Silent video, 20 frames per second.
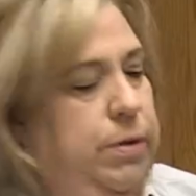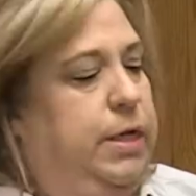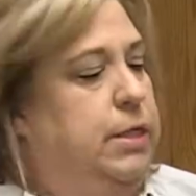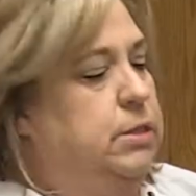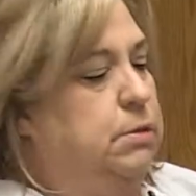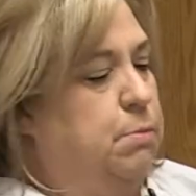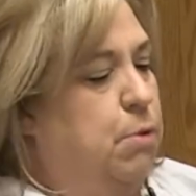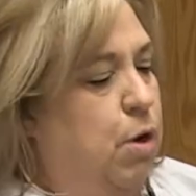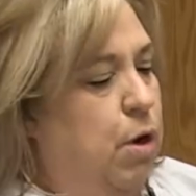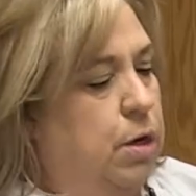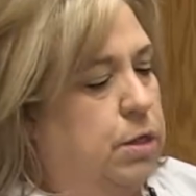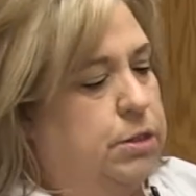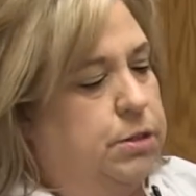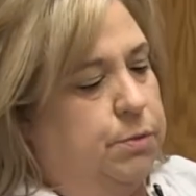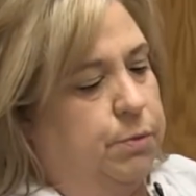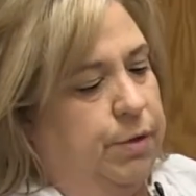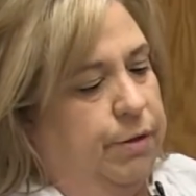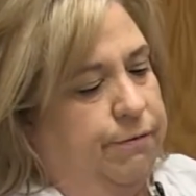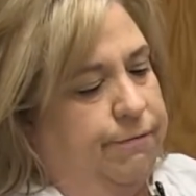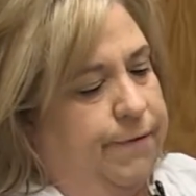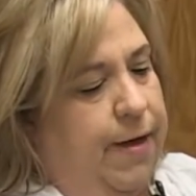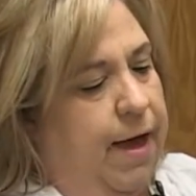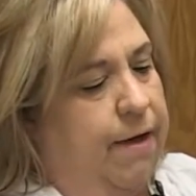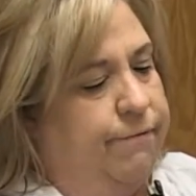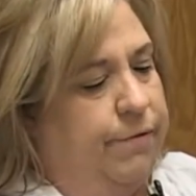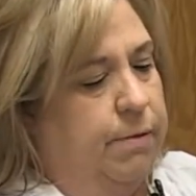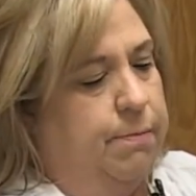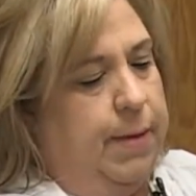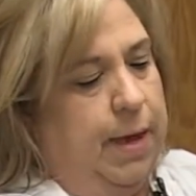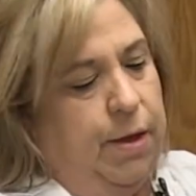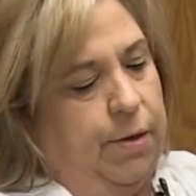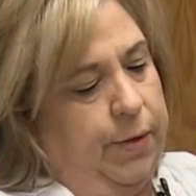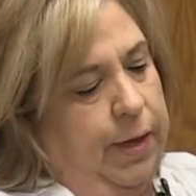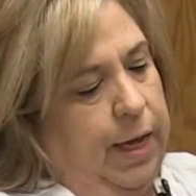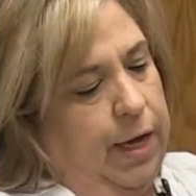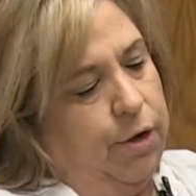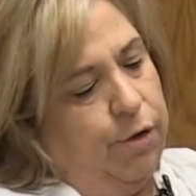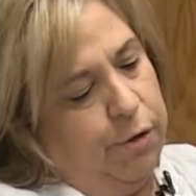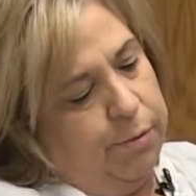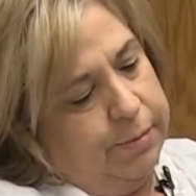is marked with 5 ml
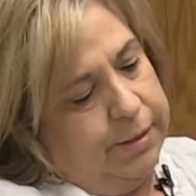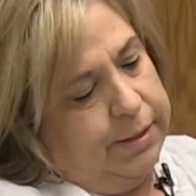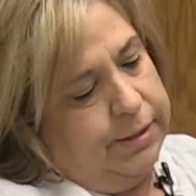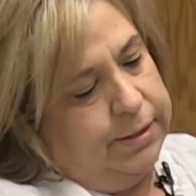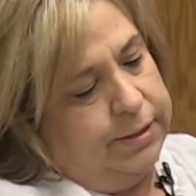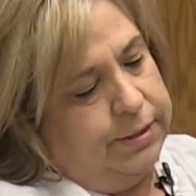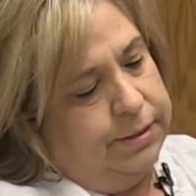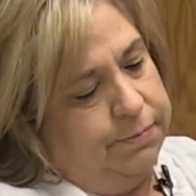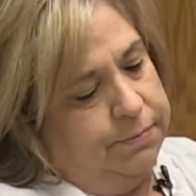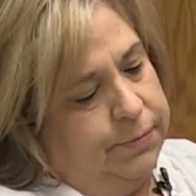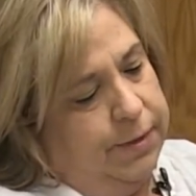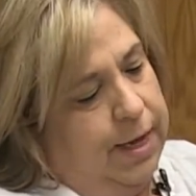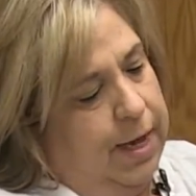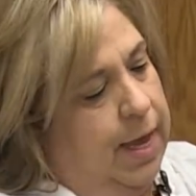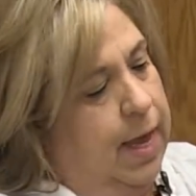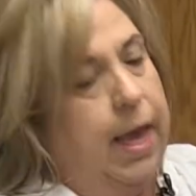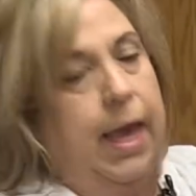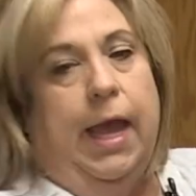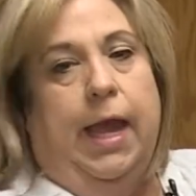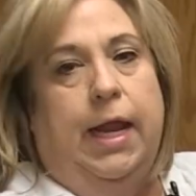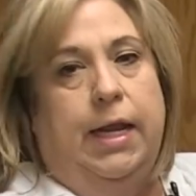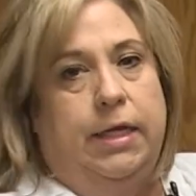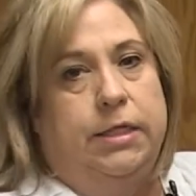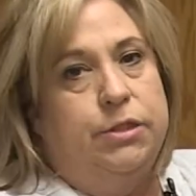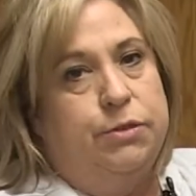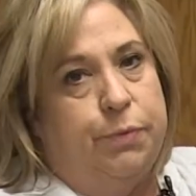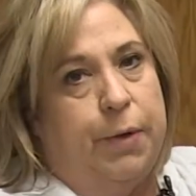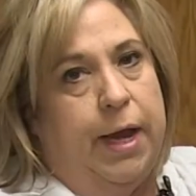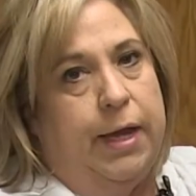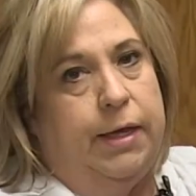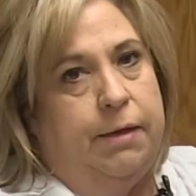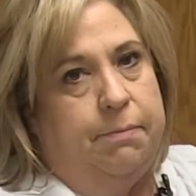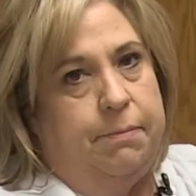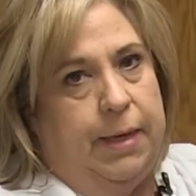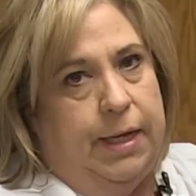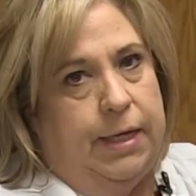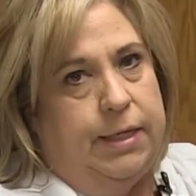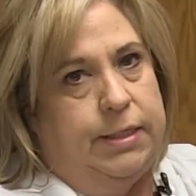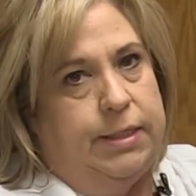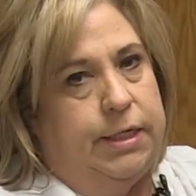increments, and it's
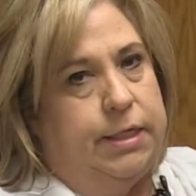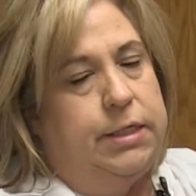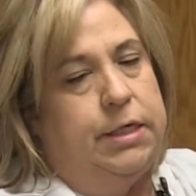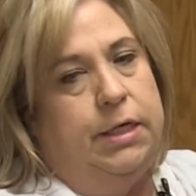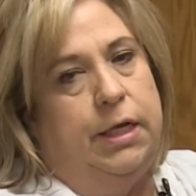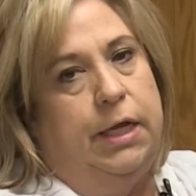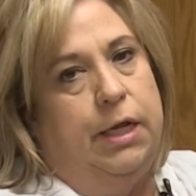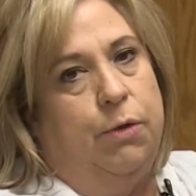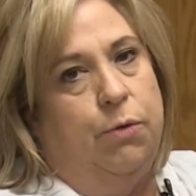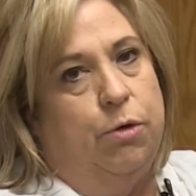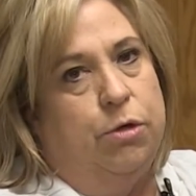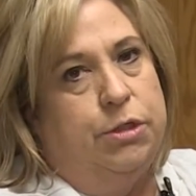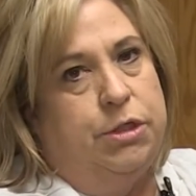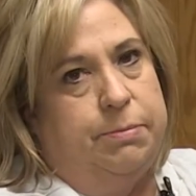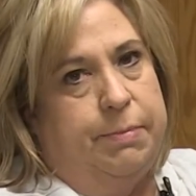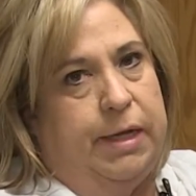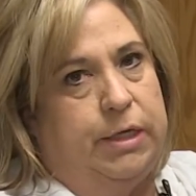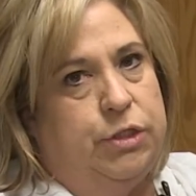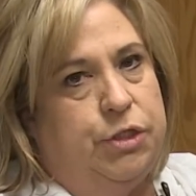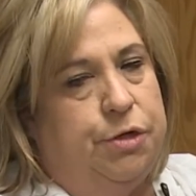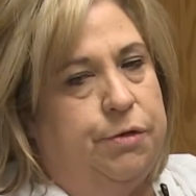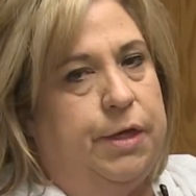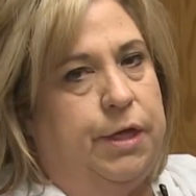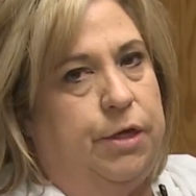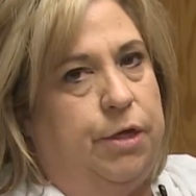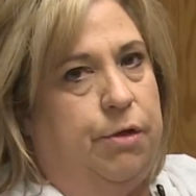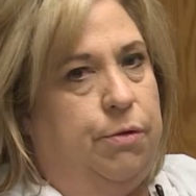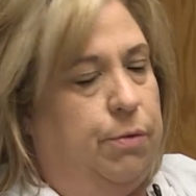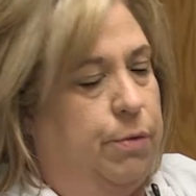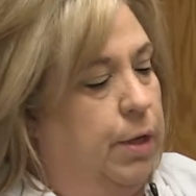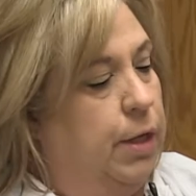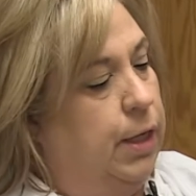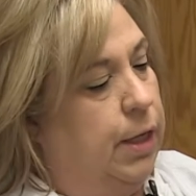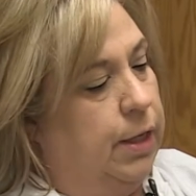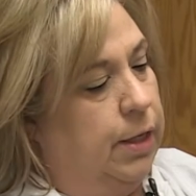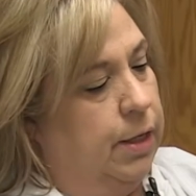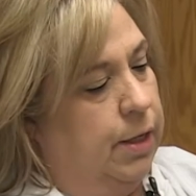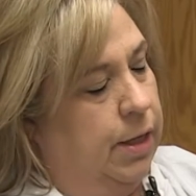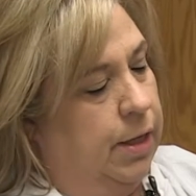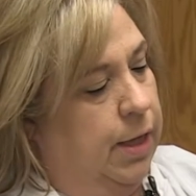recommended, in order to make sure that you
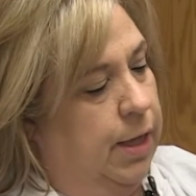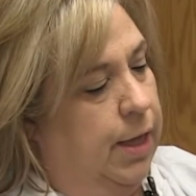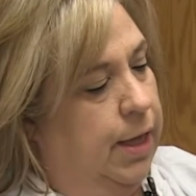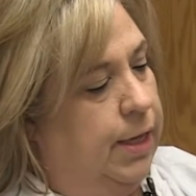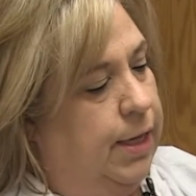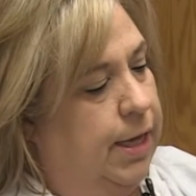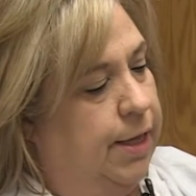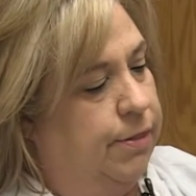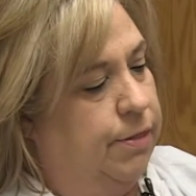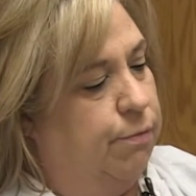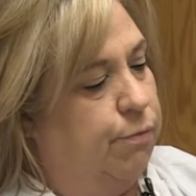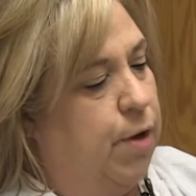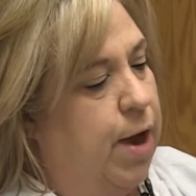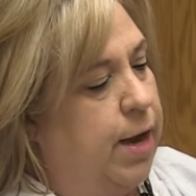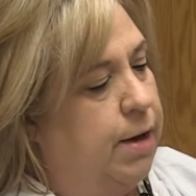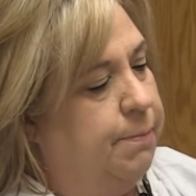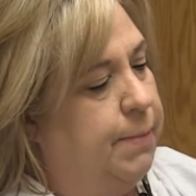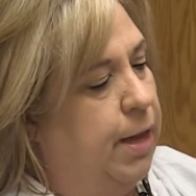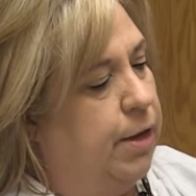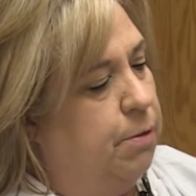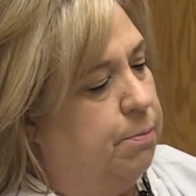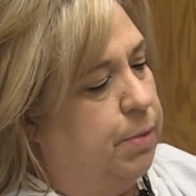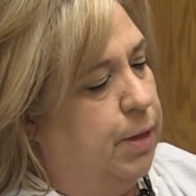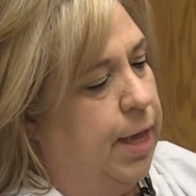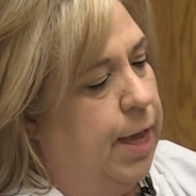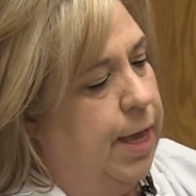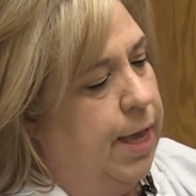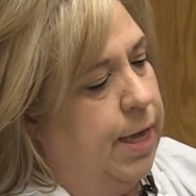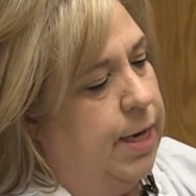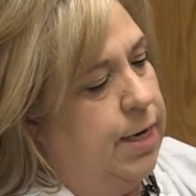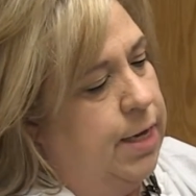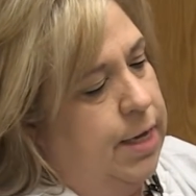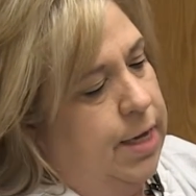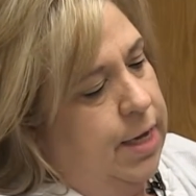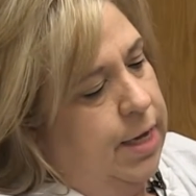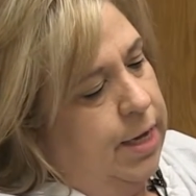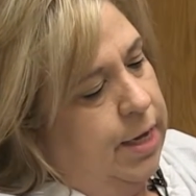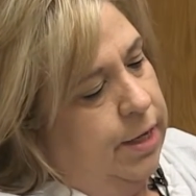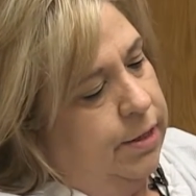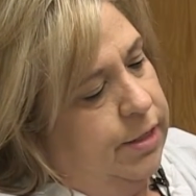get the right amount of blood,
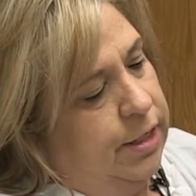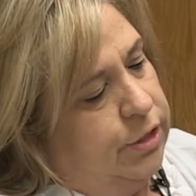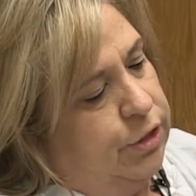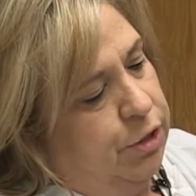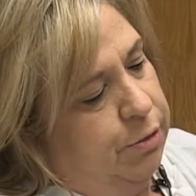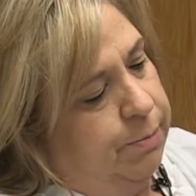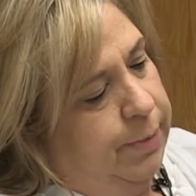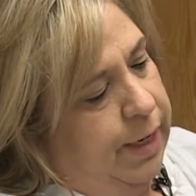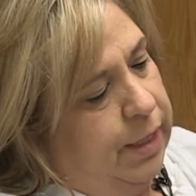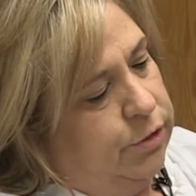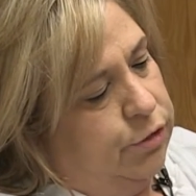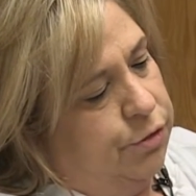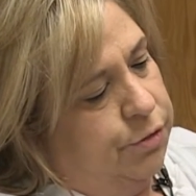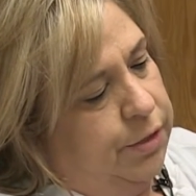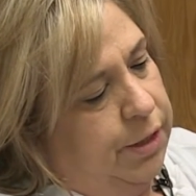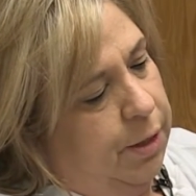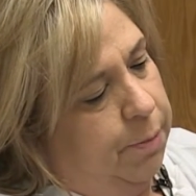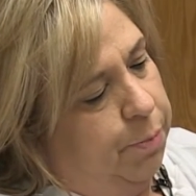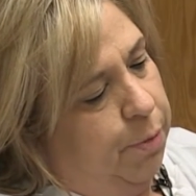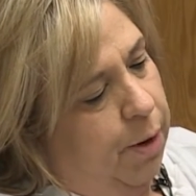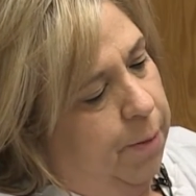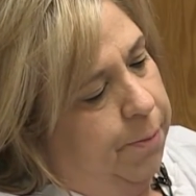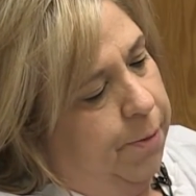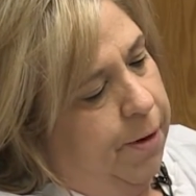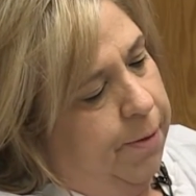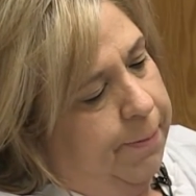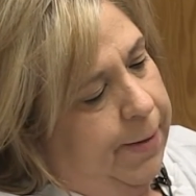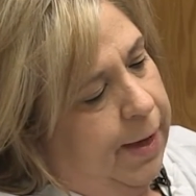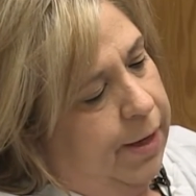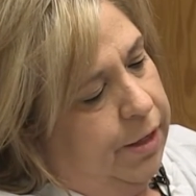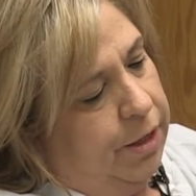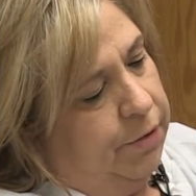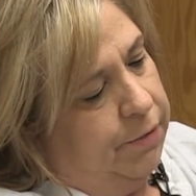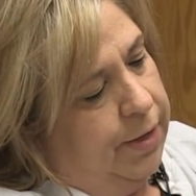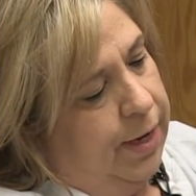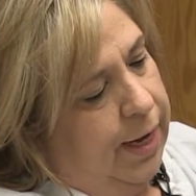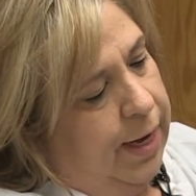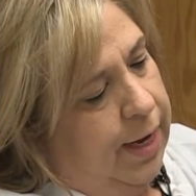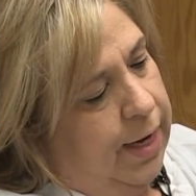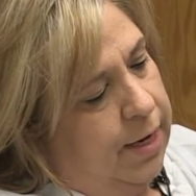that you measure the appropriate amount you
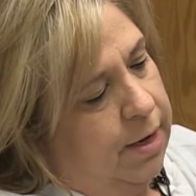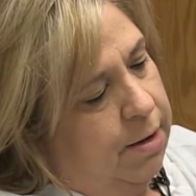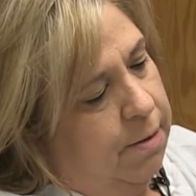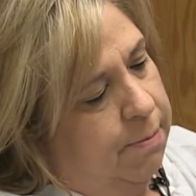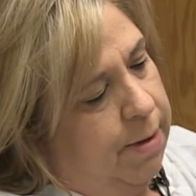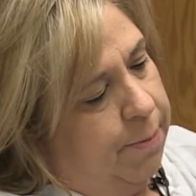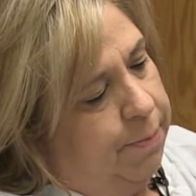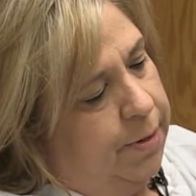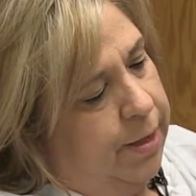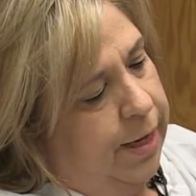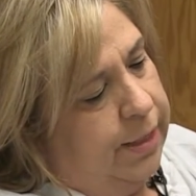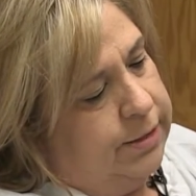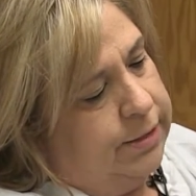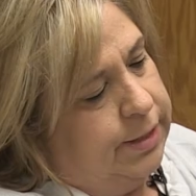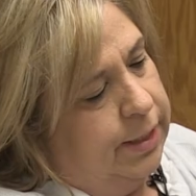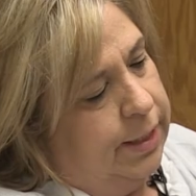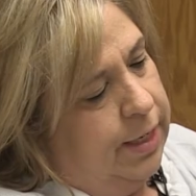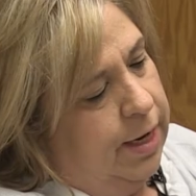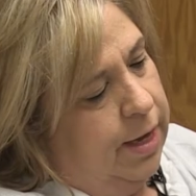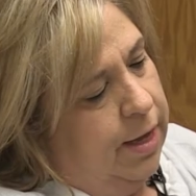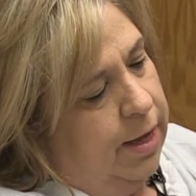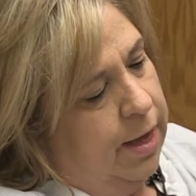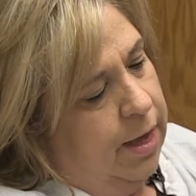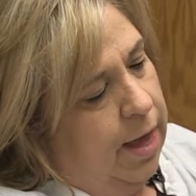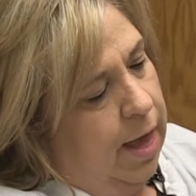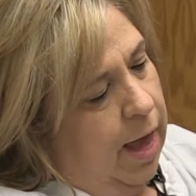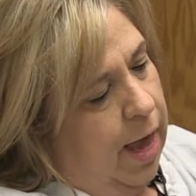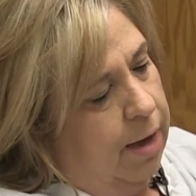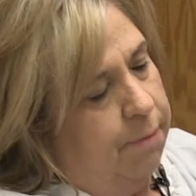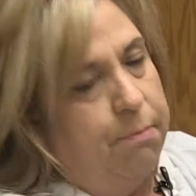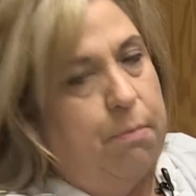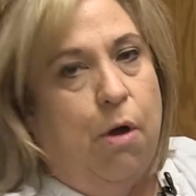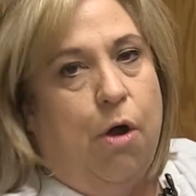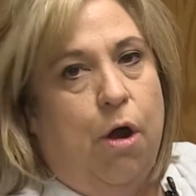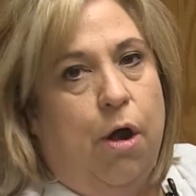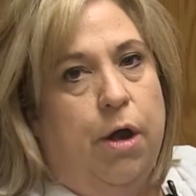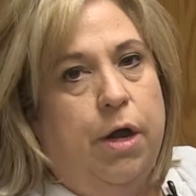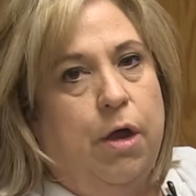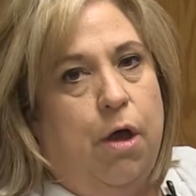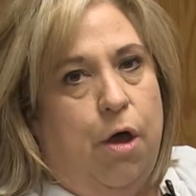need by placing a
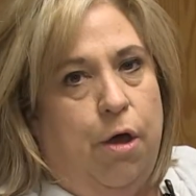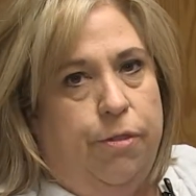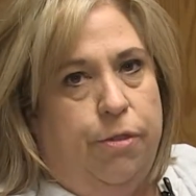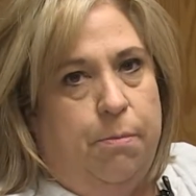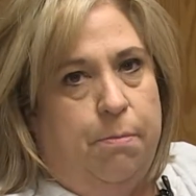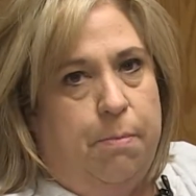mark on the